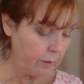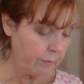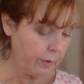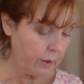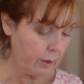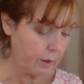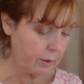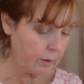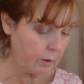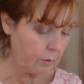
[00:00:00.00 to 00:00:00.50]

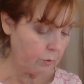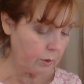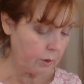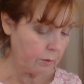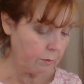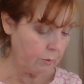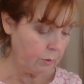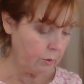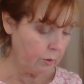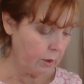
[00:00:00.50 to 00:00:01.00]
because it
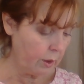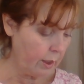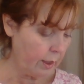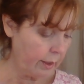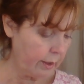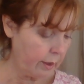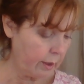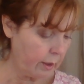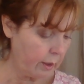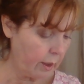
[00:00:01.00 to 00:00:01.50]
was
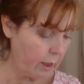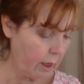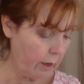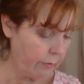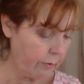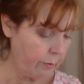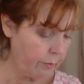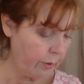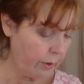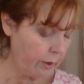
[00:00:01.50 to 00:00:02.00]
moonlight and
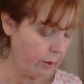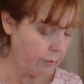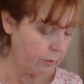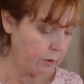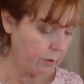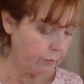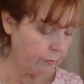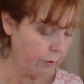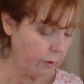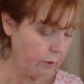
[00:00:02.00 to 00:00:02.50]
everybody
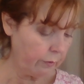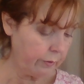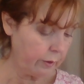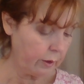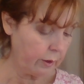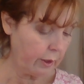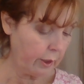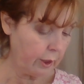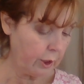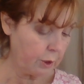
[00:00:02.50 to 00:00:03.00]
was full of
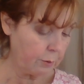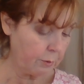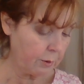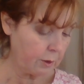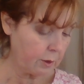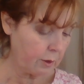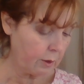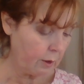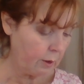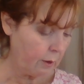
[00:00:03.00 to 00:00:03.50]

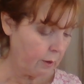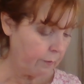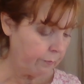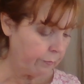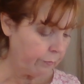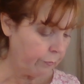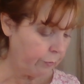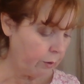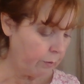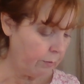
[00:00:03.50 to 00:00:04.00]
engagements.
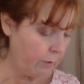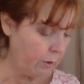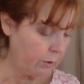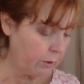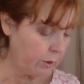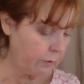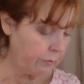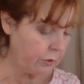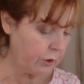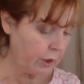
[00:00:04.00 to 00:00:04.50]
For
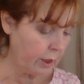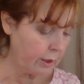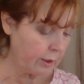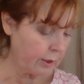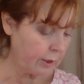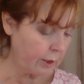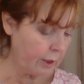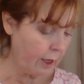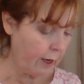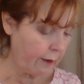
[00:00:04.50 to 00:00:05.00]
most of
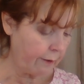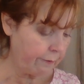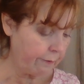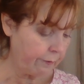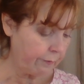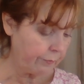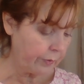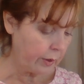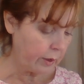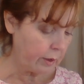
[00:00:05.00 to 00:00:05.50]
Jane's
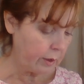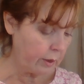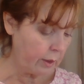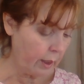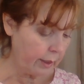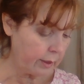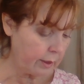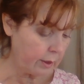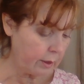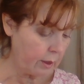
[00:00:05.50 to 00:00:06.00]
life,
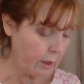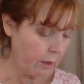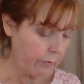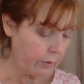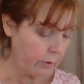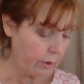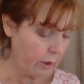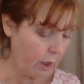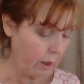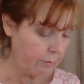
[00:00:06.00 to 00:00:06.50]
nights
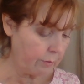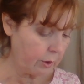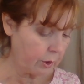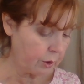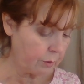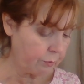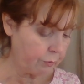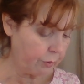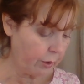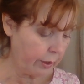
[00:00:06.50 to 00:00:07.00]
never got
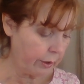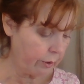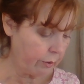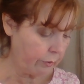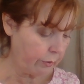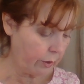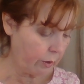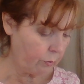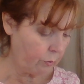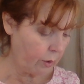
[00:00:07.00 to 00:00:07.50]
much
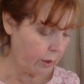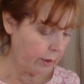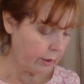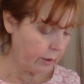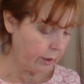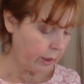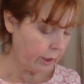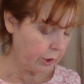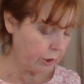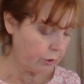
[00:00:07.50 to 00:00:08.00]
brighter than
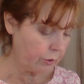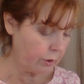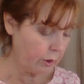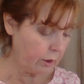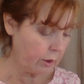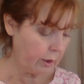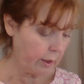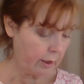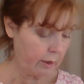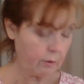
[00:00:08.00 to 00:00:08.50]
what nature
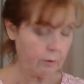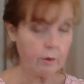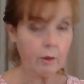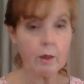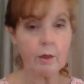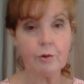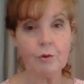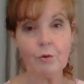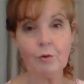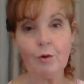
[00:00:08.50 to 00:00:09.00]
allowed
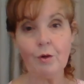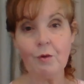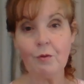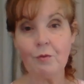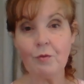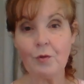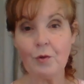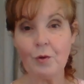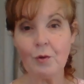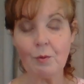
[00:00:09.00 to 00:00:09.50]
under a
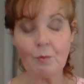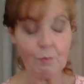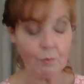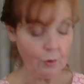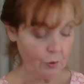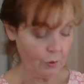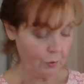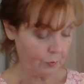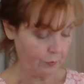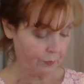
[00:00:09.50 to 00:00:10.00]
full
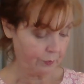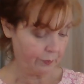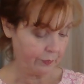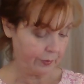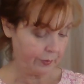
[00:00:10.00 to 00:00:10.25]
moon